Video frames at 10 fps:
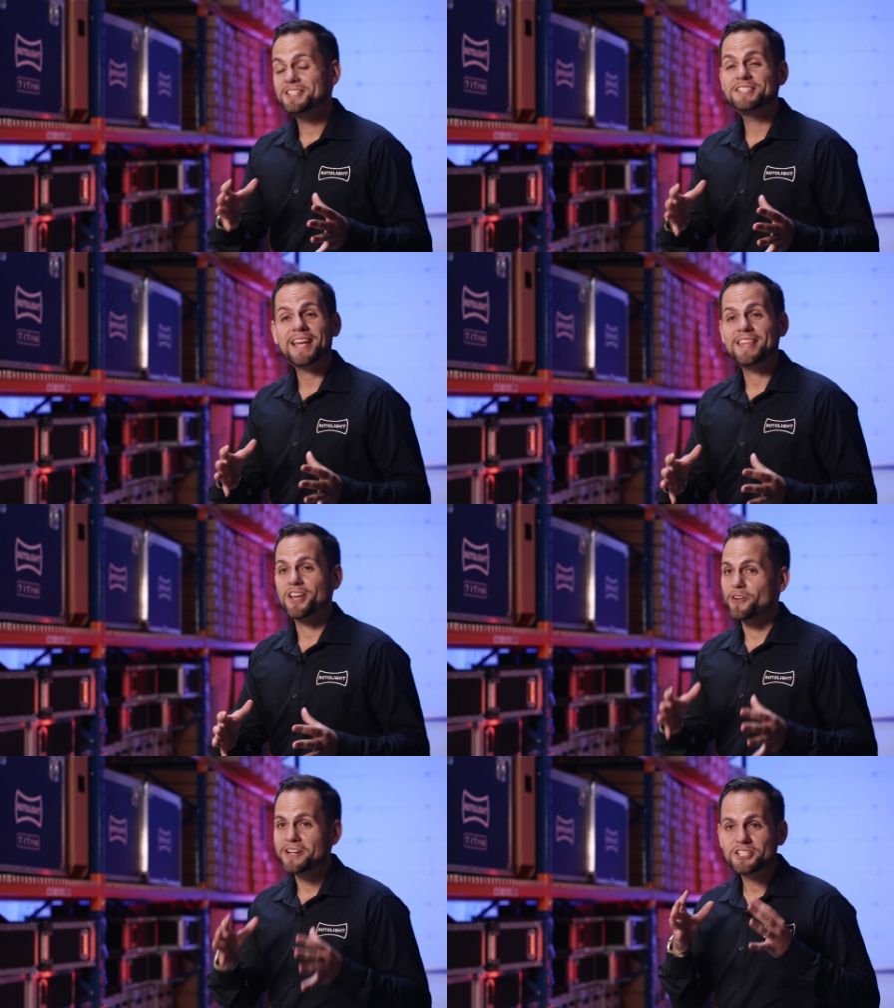to say that
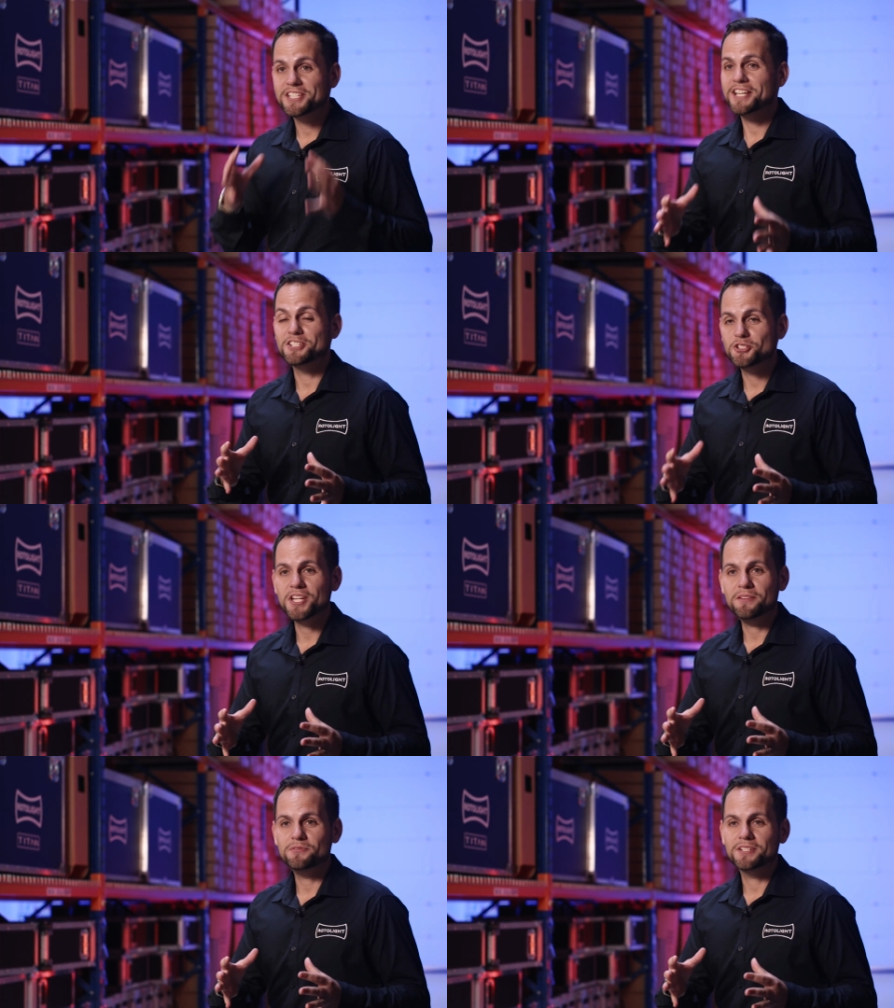our engineers
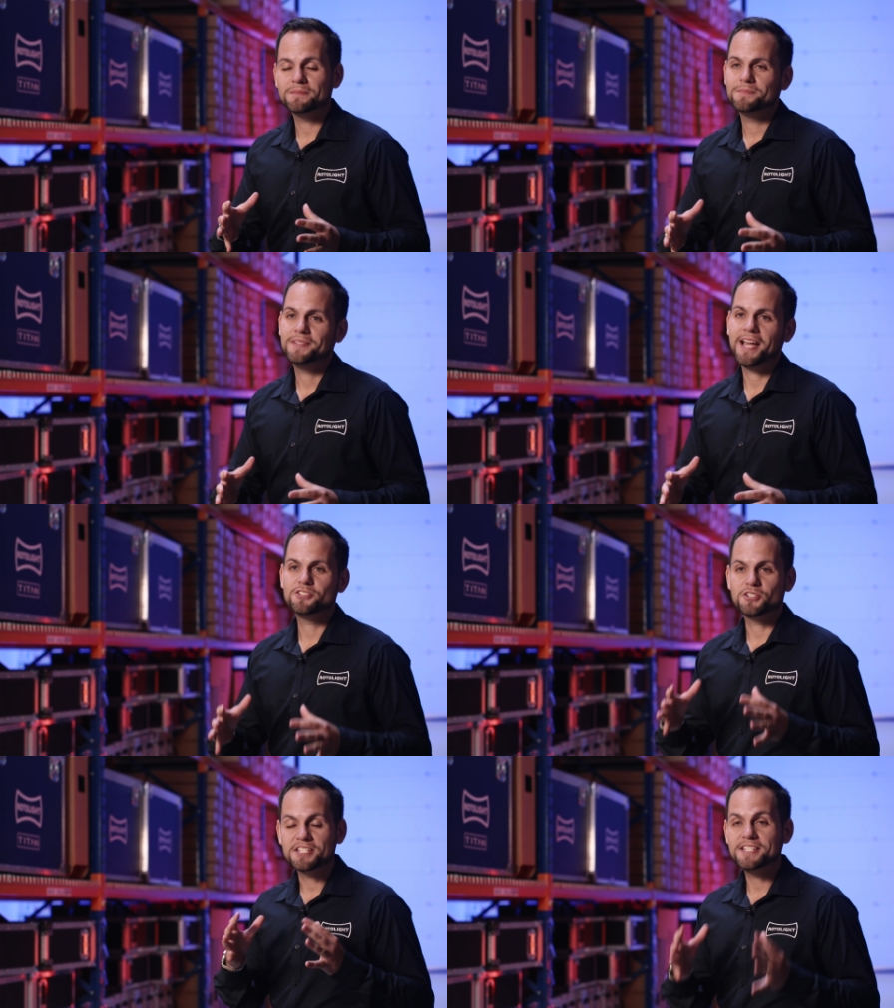achieved it. And
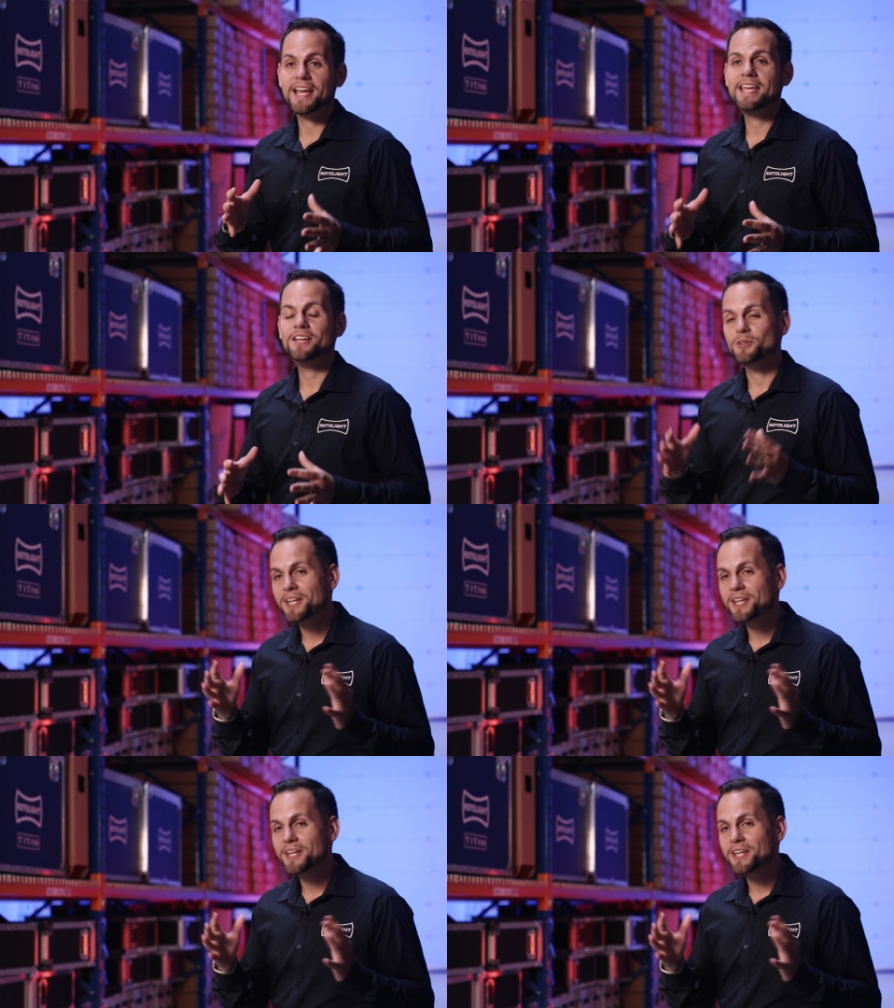so today on